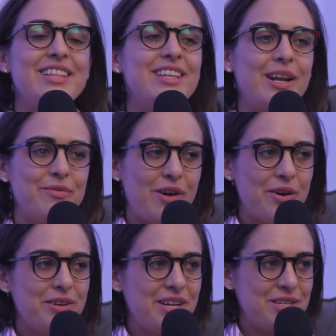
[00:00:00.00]
Then I
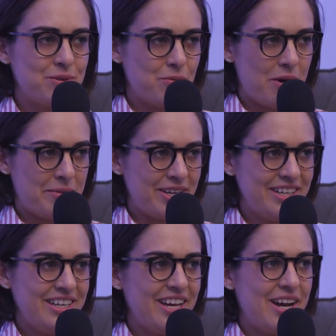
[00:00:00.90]
followed Andy to
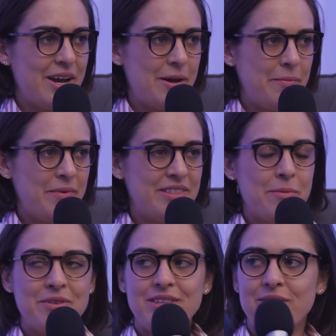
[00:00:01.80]
Walmart, and then
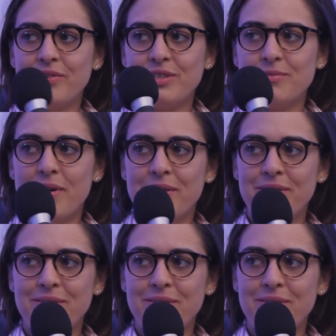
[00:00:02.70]
within the first month